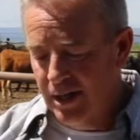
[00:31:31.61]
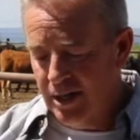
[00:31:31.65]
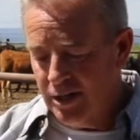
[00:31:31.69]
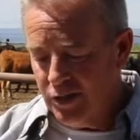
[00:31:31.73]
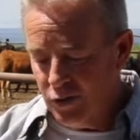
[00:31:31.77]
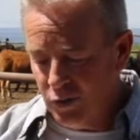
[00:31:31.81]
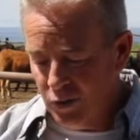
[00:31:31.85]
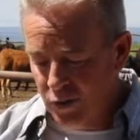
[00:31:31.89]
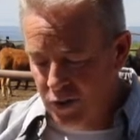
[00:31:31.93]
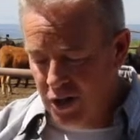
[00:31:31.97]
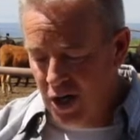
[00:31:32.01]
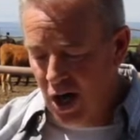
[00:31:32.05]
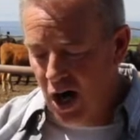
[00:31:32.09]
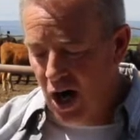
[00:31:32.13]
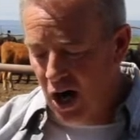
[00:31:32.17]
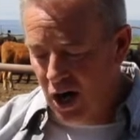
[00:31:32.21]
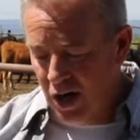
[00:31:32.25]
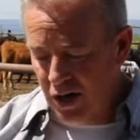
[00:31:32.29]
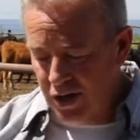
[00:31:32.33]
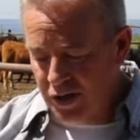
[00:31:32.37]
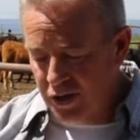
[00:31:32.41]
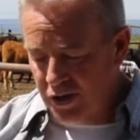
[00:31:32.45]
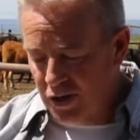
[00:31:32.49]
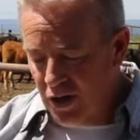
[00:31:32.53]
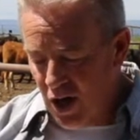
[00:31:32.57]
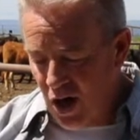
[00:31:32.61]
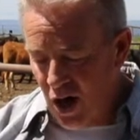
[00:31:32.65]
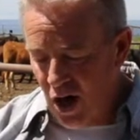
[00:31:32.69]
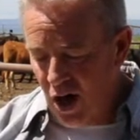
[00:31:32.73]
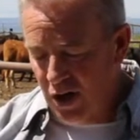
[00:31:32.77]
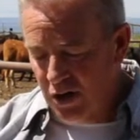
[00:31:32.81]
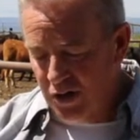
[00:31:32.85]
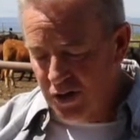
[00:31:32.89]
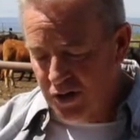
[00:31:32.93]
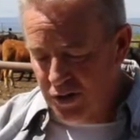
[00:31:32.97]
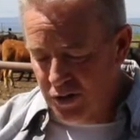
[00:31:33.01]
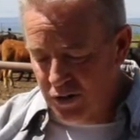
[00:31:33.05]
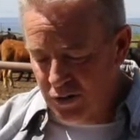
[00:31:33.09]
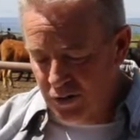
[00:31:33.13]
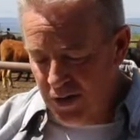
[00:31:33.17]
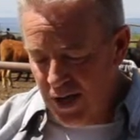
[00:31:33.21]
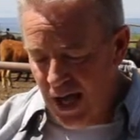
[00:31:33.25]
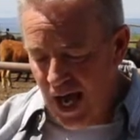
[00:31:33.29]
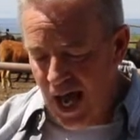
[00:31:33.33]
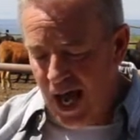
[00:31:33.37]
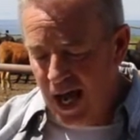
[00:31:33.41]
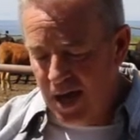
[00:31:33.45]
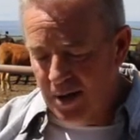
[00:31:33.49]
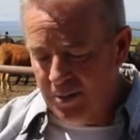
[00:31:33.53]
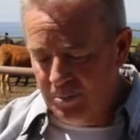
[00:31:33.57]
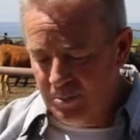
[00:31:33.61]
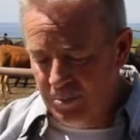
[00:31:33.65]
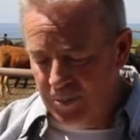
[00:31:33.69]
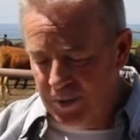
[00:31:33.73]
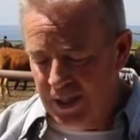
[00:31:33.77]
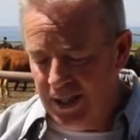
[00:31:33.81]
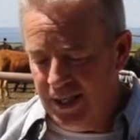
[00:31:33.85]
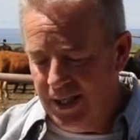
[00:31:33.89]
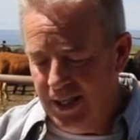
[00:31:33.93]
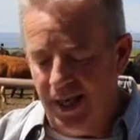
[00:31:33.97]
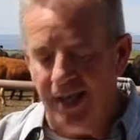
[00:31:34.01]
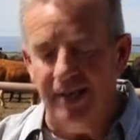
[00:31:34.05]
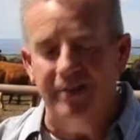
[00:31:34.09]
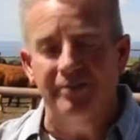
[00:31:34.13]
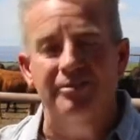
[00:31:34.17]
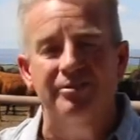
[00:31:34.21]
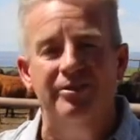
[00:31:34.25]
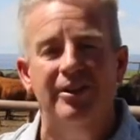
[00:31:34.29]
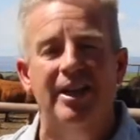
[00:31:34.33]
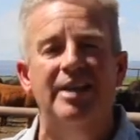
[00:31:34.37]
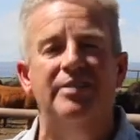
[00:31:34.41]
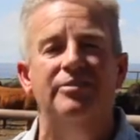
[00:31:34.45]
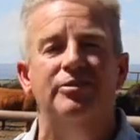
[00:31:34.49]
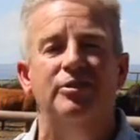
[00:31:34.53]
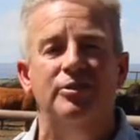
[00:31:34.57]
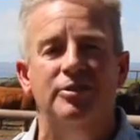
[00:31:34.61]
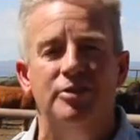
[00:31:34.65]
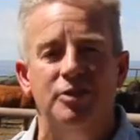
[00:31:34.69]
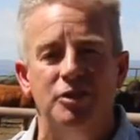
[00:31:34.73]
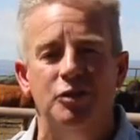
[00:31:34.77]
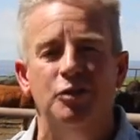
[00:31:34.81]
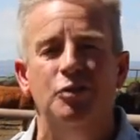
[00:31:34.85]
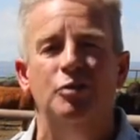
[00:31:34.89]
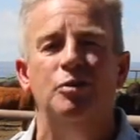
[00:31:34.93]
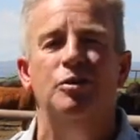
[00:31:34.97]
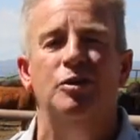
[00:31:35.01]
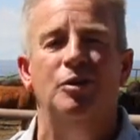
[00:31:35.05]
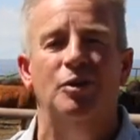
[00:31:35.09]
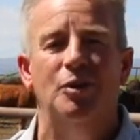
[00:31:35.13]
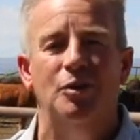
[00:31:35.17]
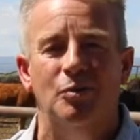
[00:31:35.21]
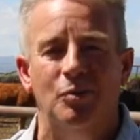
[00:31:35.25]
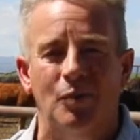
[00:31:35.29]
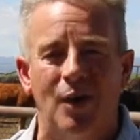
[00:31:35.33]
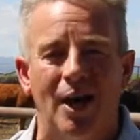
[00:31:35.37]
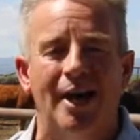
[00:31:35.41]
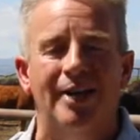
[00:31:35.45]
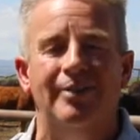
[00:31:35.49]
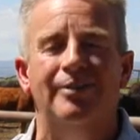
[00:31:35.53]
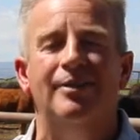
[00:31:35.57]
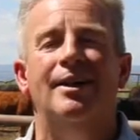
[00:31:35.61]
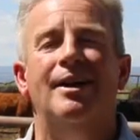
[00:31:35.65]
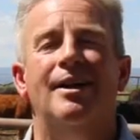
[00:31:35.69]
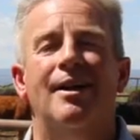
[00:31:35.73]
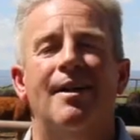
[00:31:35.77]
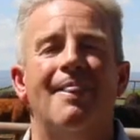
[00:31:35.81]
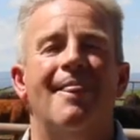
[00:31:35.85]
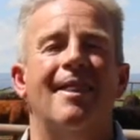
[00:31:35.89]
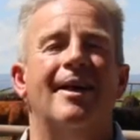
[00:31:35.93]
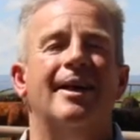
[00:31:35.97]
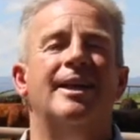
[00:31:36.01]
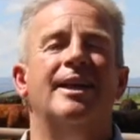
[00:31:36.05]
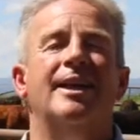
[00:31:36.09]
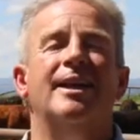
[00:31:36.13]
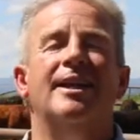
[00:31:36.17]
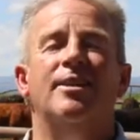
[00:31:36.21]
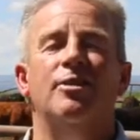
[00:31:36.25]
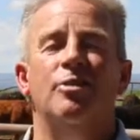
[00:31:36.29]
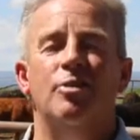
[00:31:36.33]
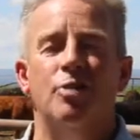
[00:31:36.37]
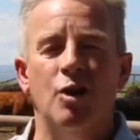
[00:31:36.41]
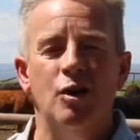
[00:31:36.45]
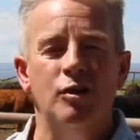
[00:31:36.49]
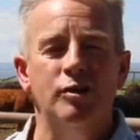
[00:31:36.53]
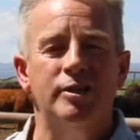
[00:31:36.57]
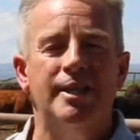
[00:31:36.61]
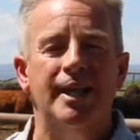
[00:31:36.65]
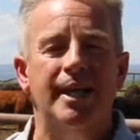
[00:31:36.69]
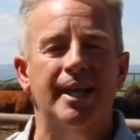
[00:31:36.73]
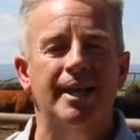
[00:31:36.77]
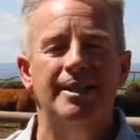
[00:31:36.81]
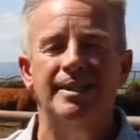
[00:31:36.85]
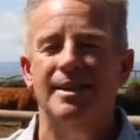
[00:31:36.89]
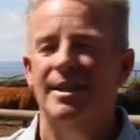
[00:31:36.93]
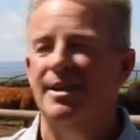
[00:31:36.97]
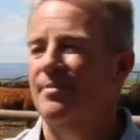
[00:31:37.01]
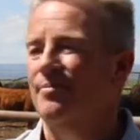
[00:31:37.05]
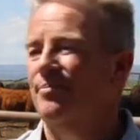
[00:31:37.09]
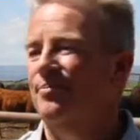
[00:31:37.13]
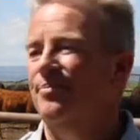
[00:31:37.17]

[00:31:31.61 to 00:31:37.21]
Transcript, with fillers: So guard your heart. Do not be unfaithful to your wife. Again, in those days,